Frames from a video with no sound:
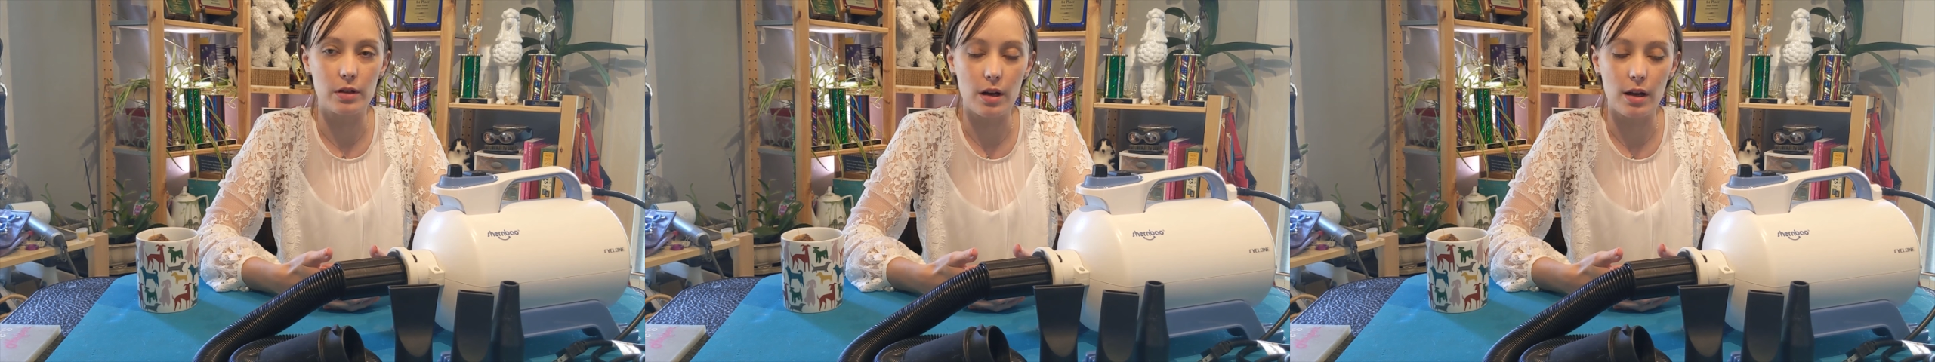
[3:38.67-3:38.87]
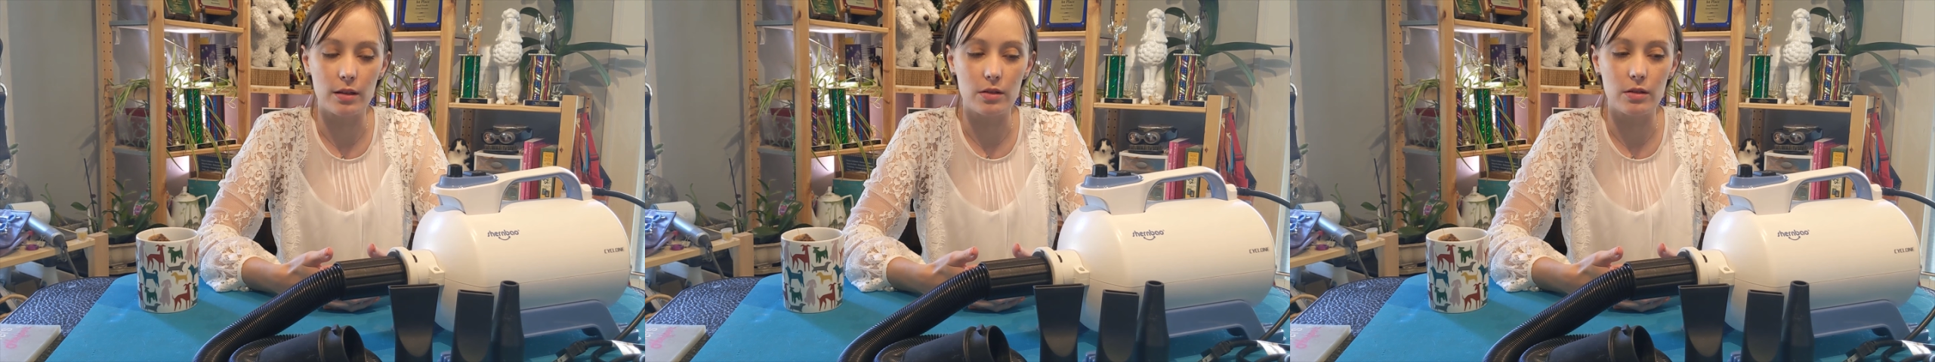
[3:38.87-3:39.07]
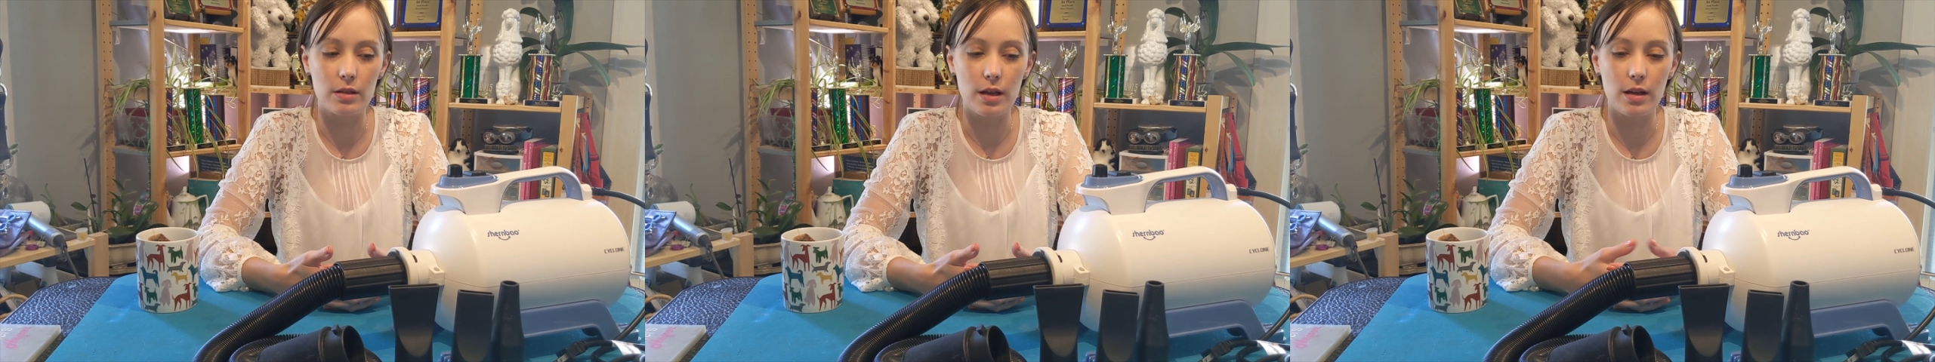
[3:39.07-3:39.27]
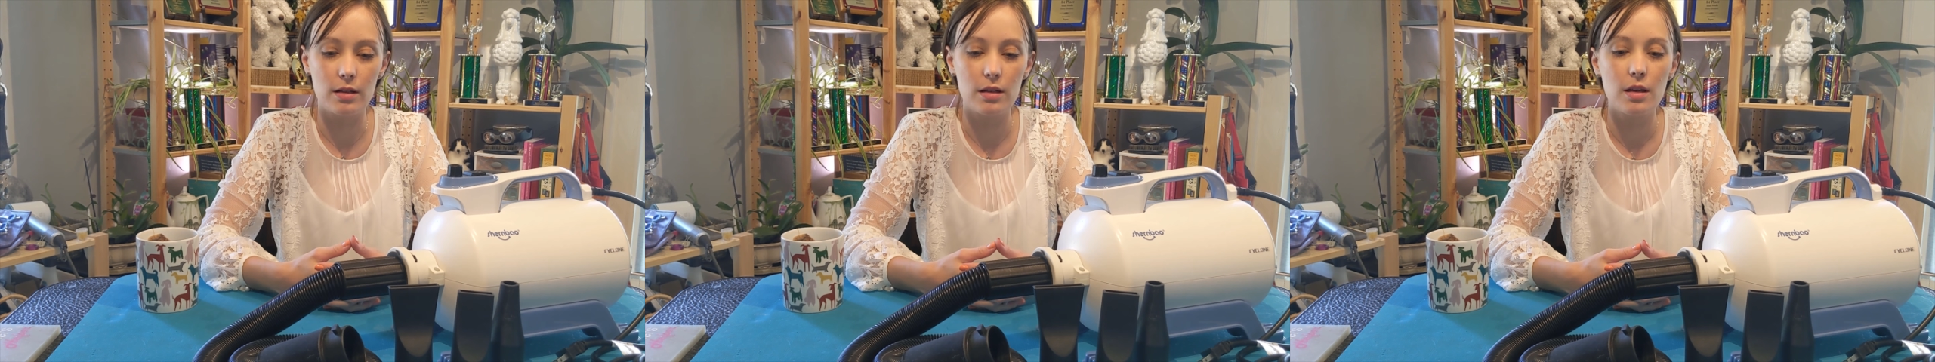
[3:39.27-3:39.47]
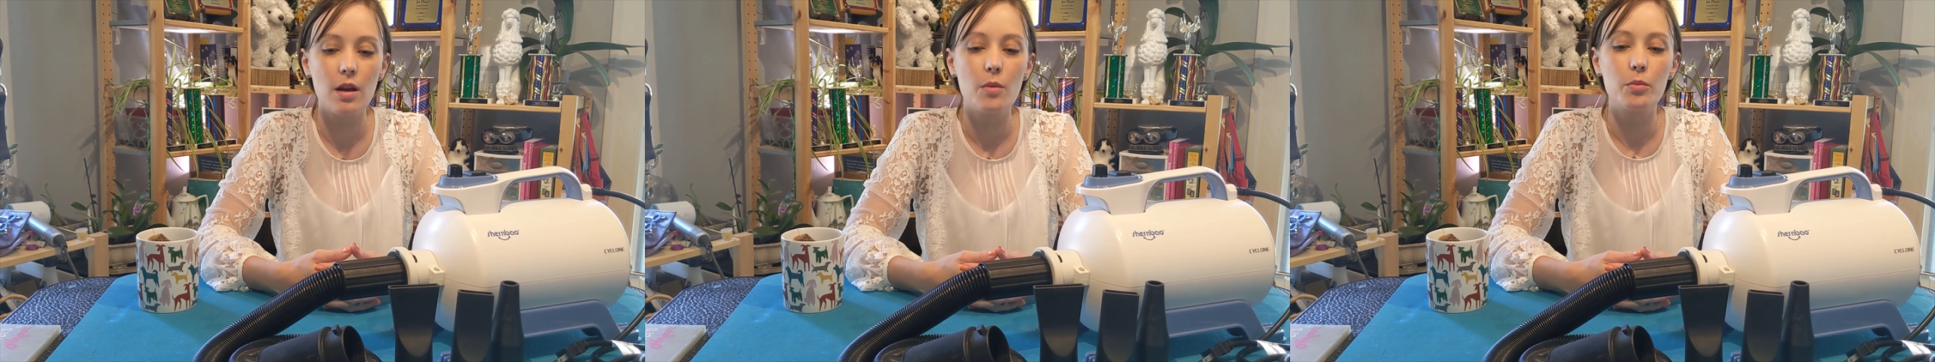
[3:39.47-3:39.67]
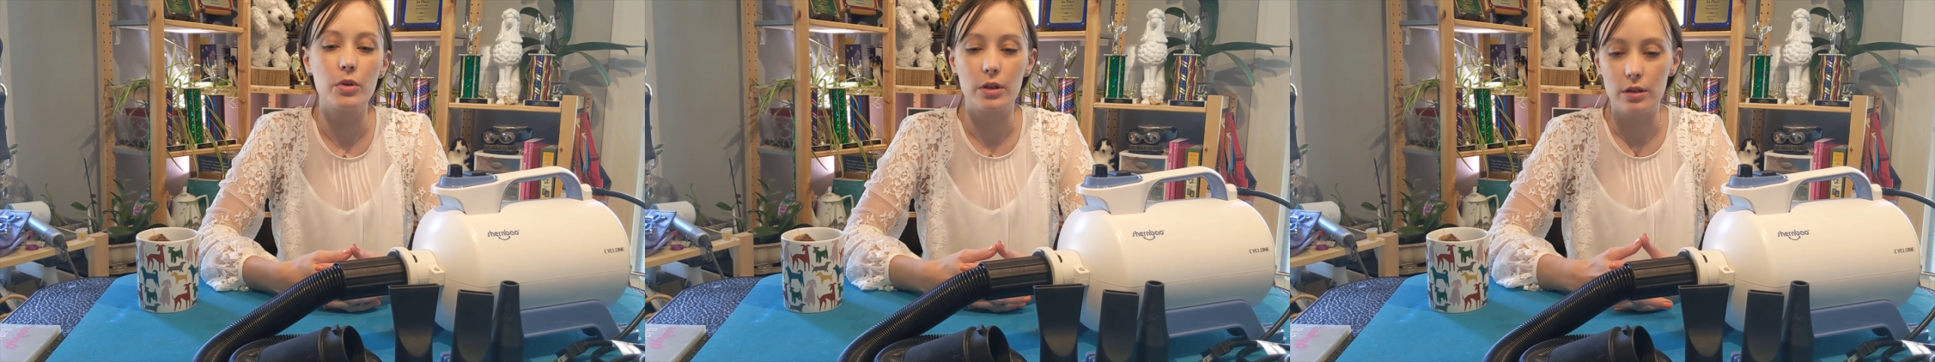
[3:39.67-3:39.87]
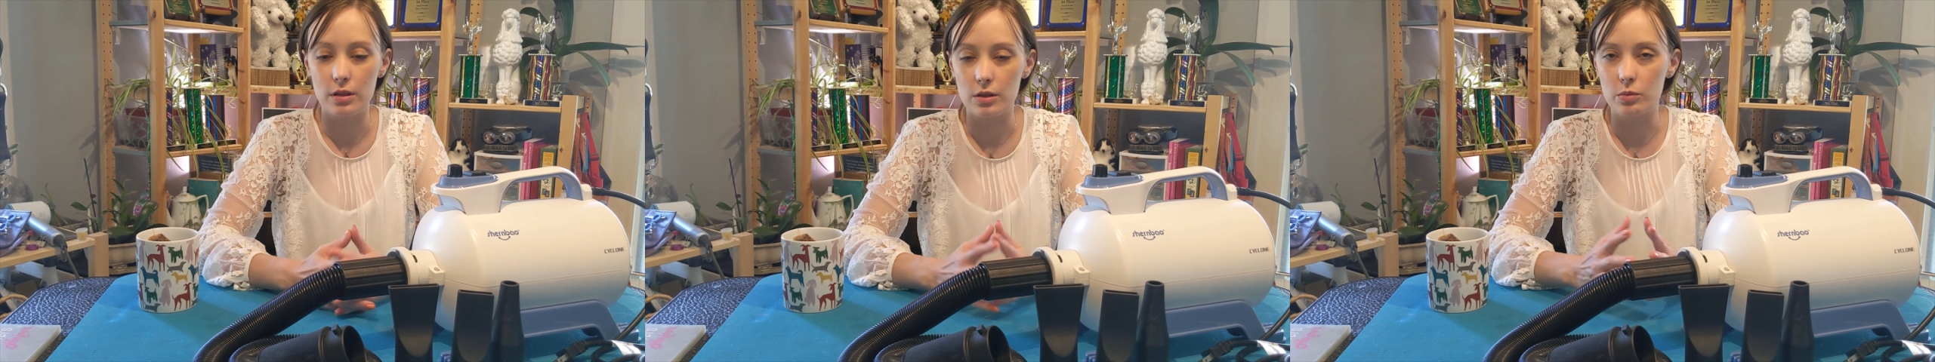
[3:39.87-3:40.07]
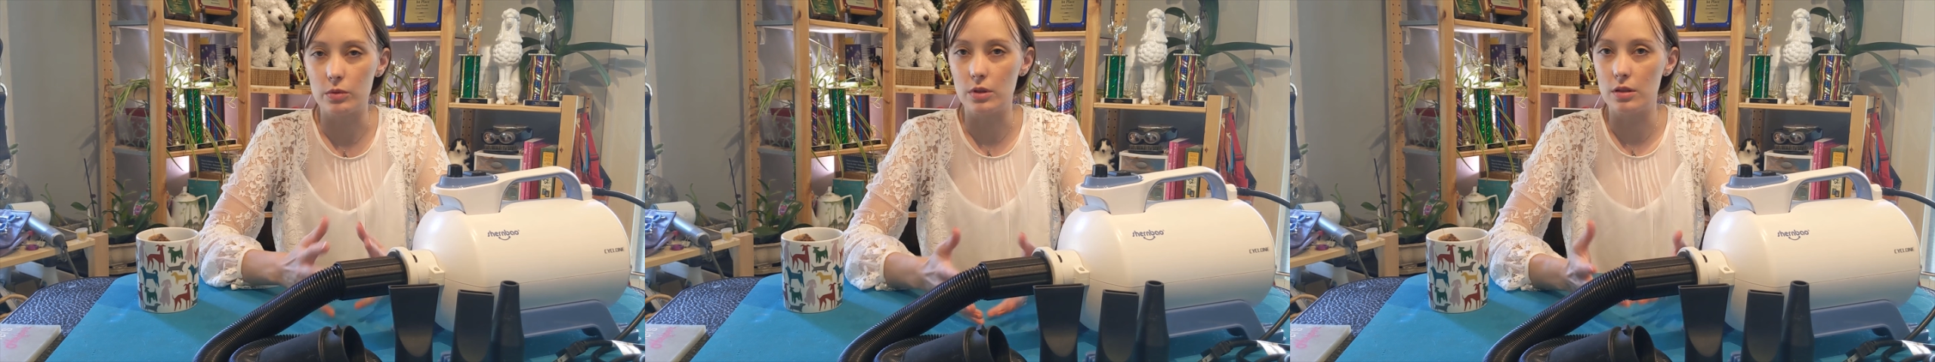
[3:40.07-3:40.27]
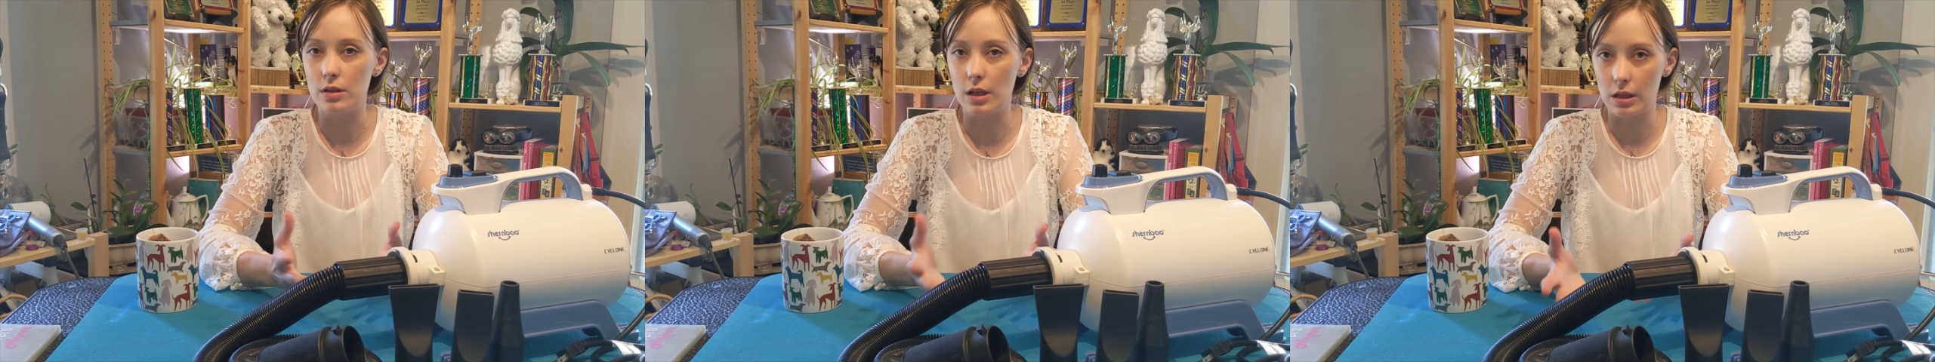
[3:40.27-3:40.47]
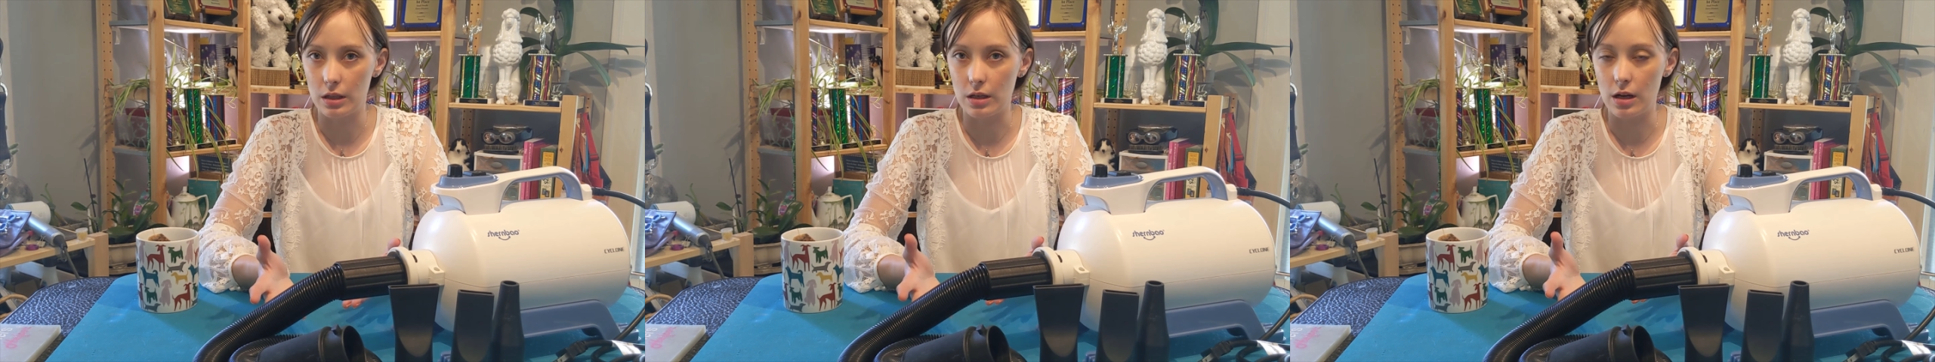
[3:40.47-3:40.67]
nozzles on, but it is when you
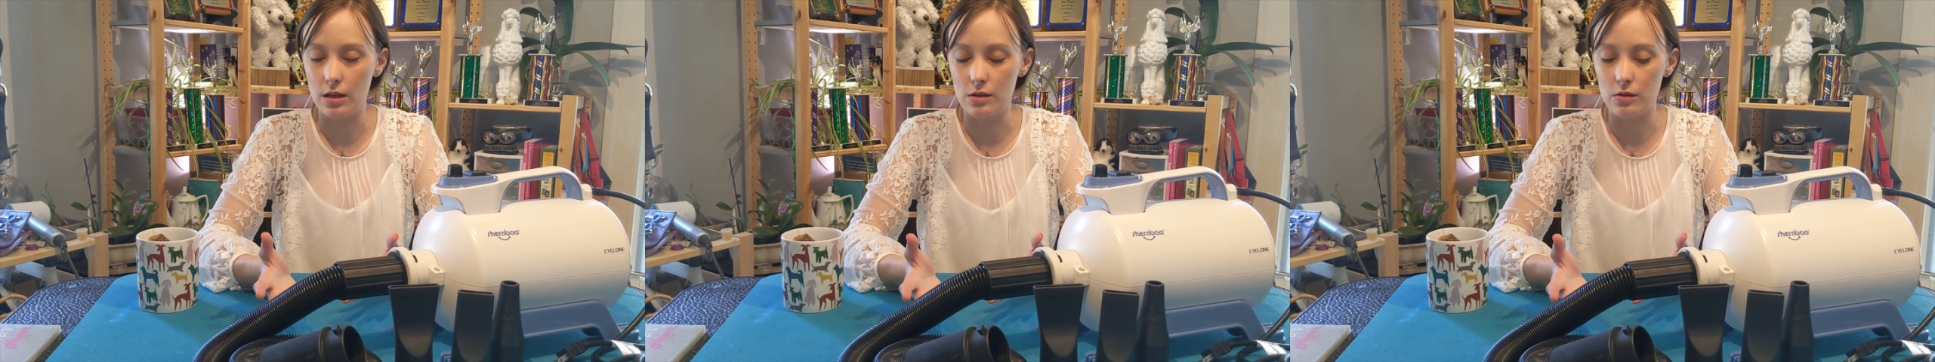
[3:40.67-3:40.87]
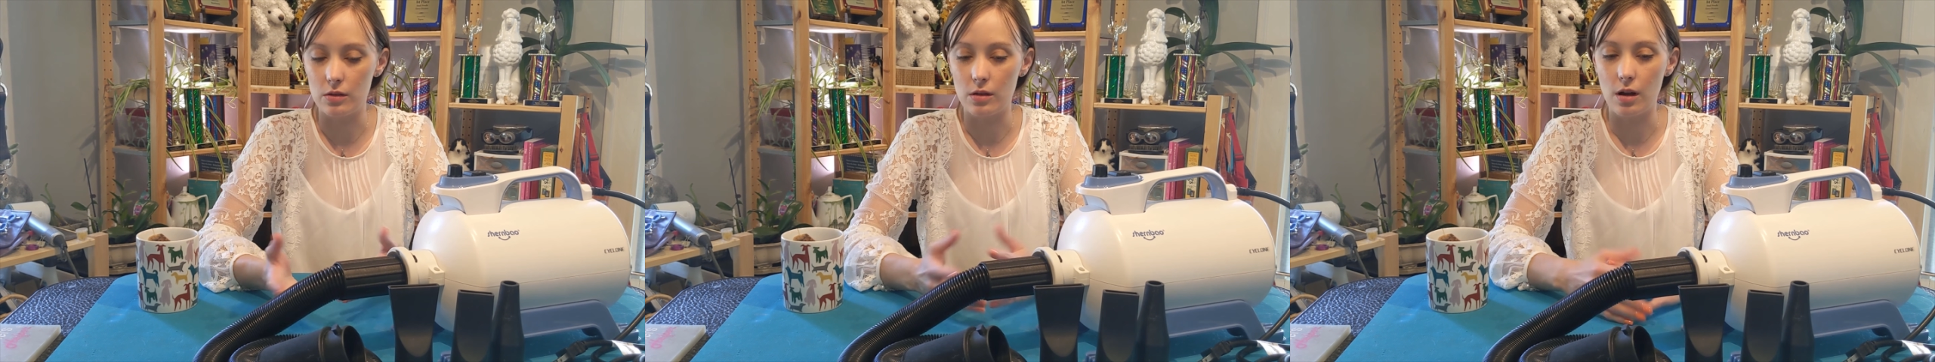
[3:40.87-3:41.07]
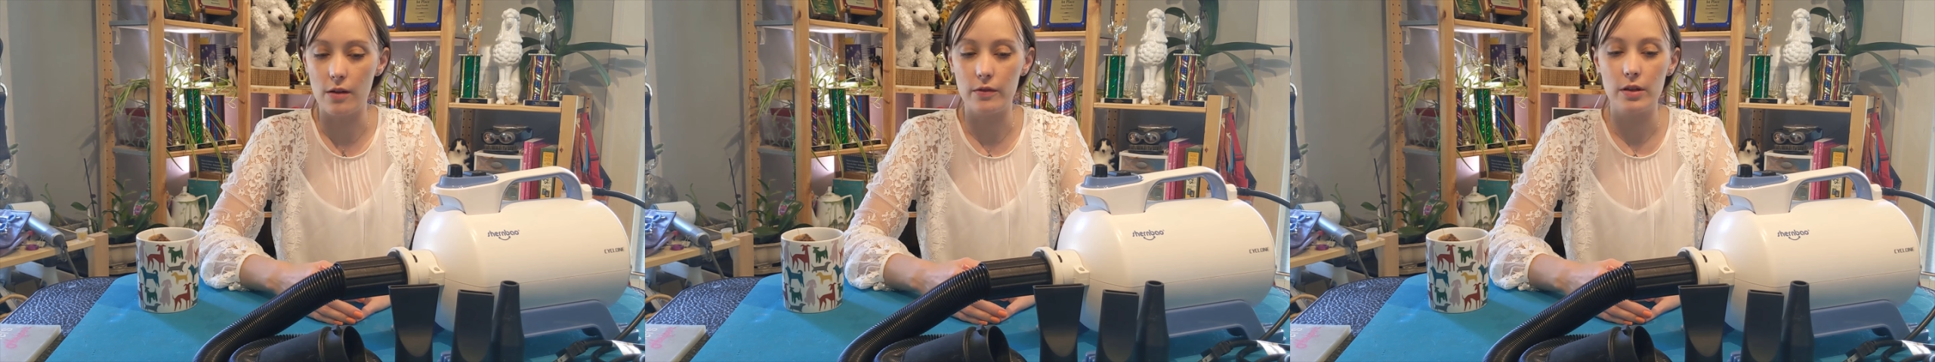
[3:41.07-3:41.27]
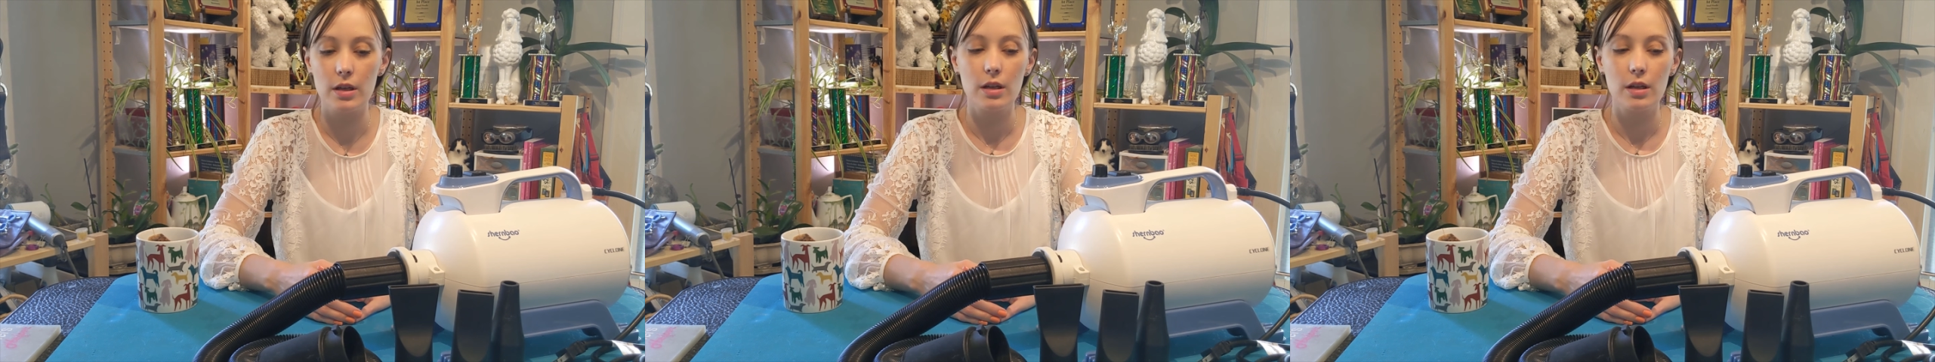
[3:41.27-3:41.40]
take the nozzles off.